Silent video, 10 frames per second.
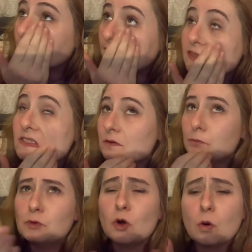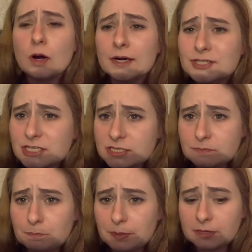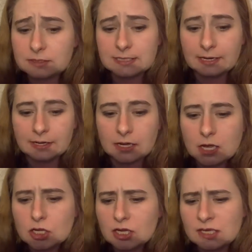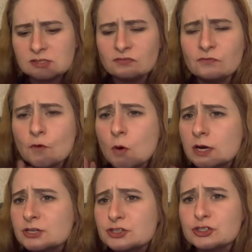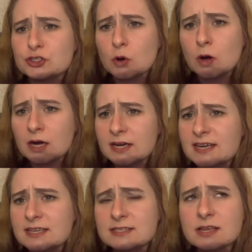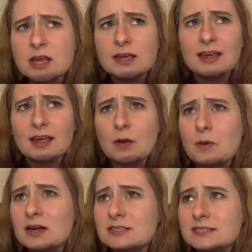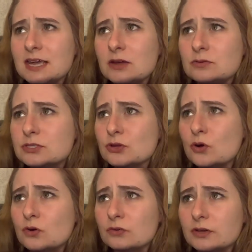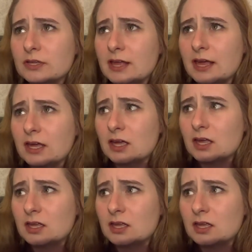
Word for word: It's a gorgeous building. It's four stories. I want to say it was over like